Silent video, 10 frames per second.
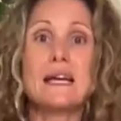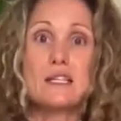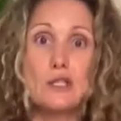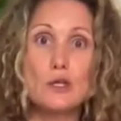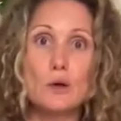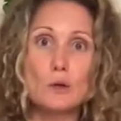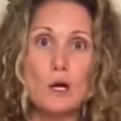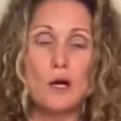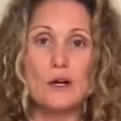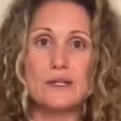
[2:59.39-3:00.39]
it's no
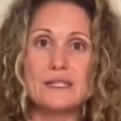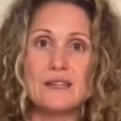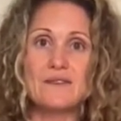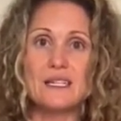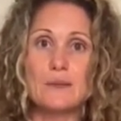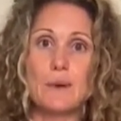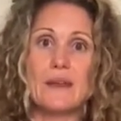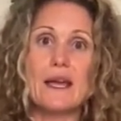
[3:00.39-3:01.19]
longer safe to keep on the